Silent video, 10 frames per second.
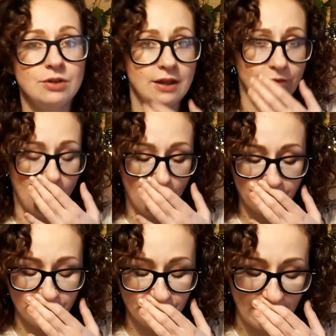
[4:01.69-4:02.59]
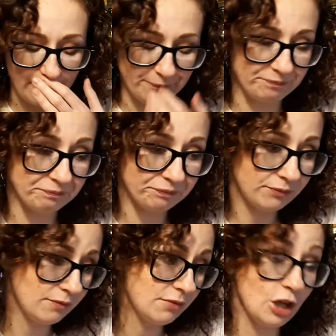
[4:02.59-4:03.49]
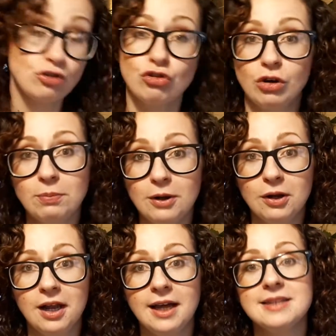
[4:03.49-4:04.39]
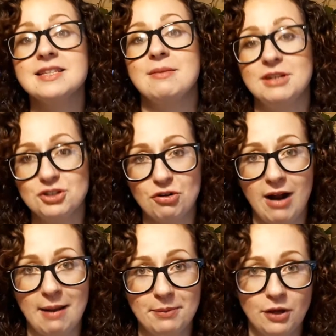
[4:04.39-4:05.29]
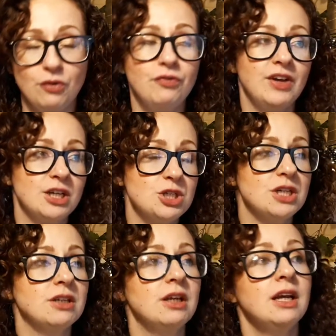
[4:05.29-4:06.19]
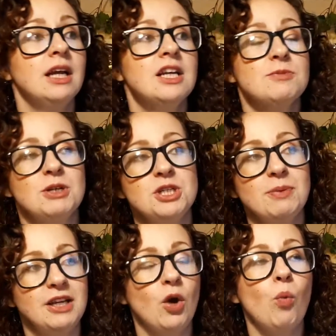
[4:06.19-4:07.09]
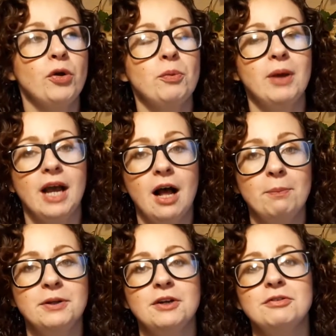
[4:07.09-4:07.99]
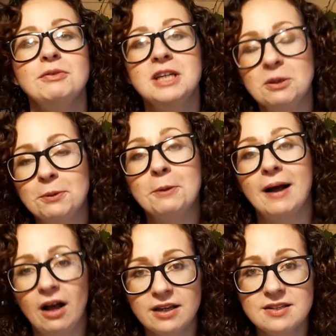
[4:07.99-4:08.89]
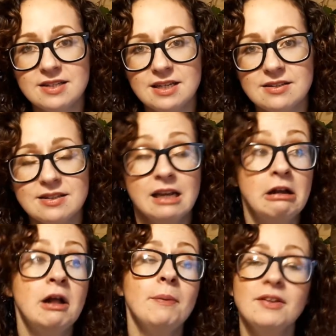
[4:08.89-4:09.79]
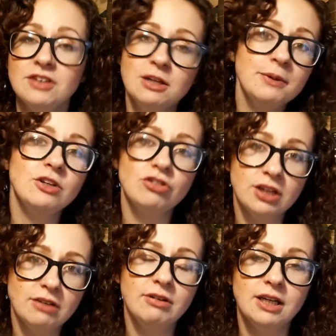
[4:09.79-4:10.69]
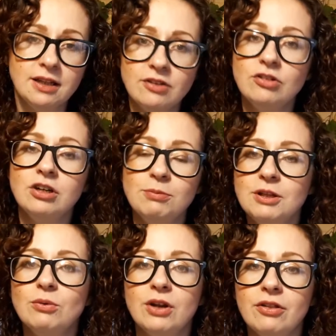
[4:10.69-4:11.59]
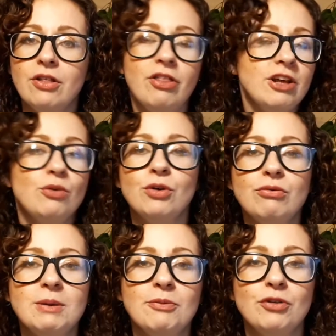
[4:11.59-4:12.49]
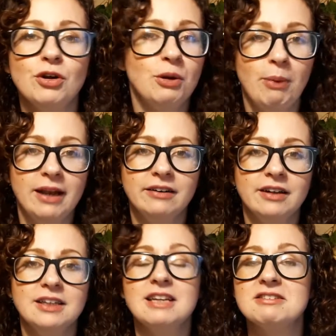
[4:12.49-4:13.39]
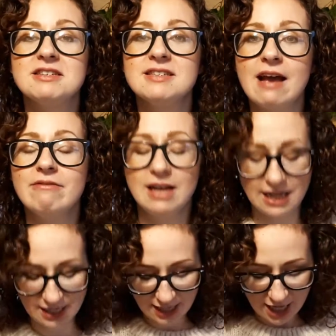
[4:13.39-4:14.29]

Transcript: They've got stronger plot lines. They're meant to grab you. Fiction, especially depending on what you pick up. You know, if you're reading a book about ISIS, that's going to be a tricky read. That's not going to be the thing you want to read before you go to bed at night necessarily.